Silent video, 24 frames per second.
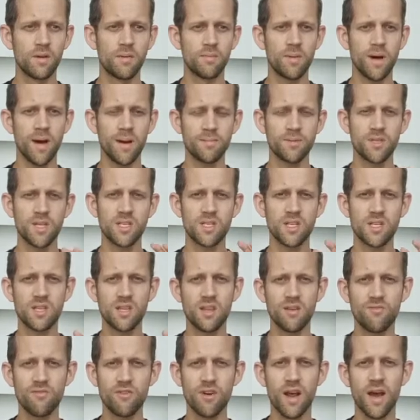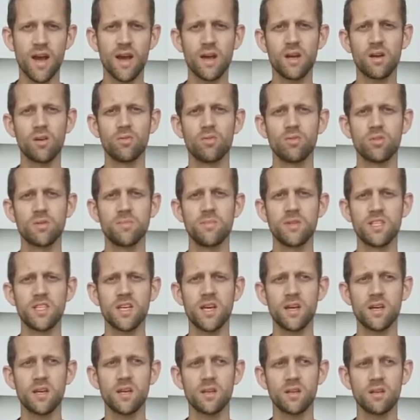Perhaps there's a different angle to be
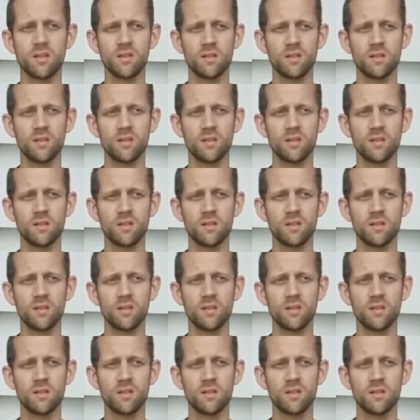taken.